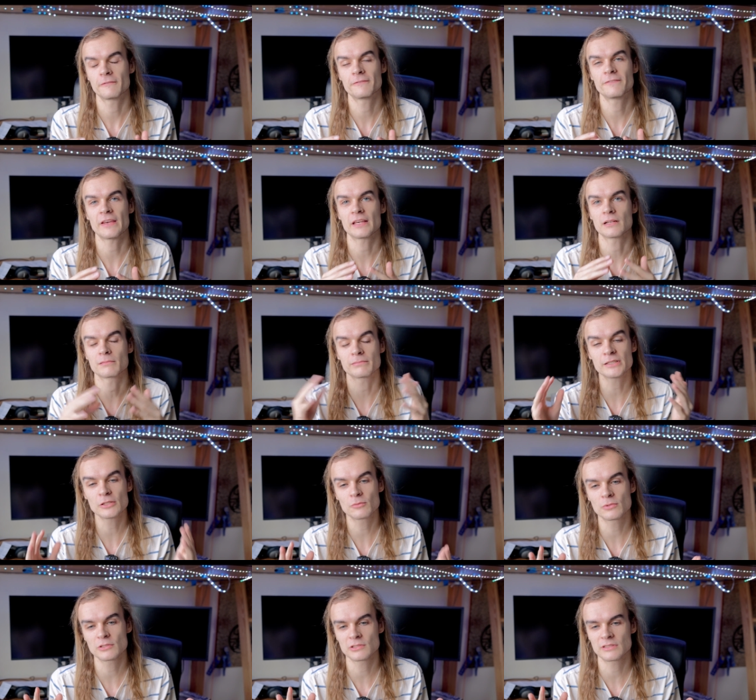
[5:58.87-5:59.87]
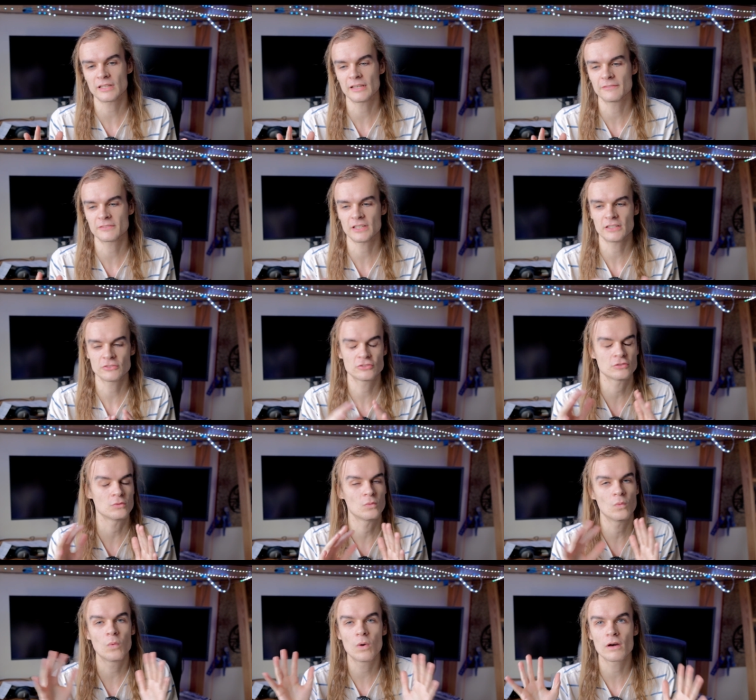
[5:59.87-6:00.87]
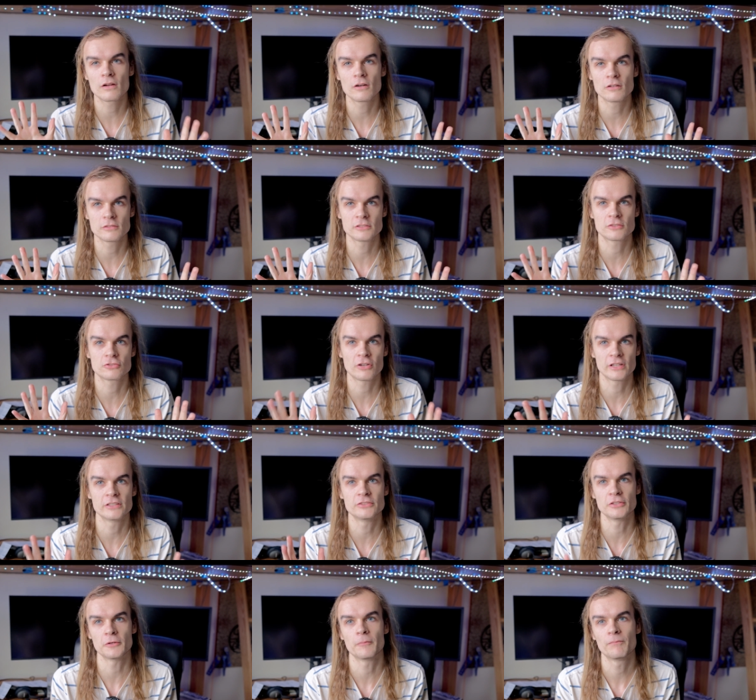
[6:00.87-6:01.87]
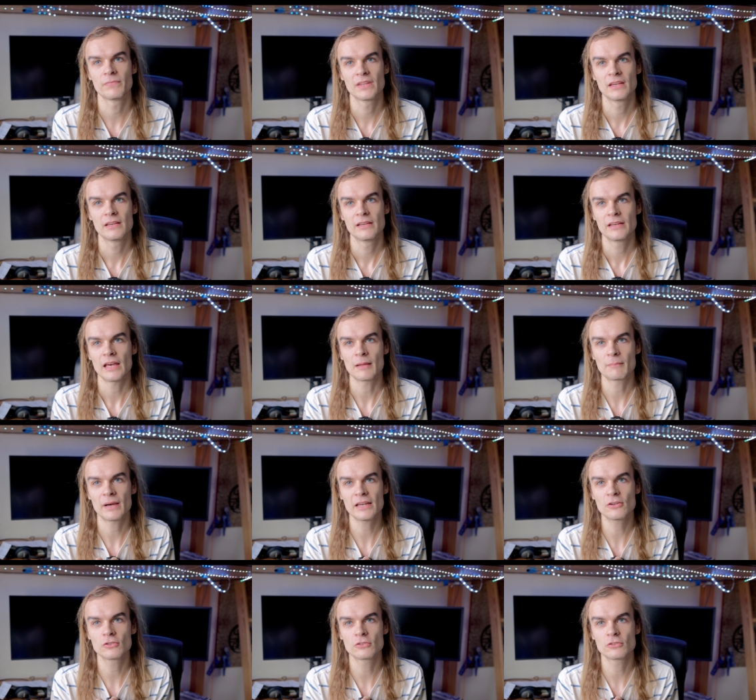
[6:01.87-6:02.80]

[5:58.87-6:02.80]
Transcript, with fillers: fake a real world life test or what all you're trying to do. And my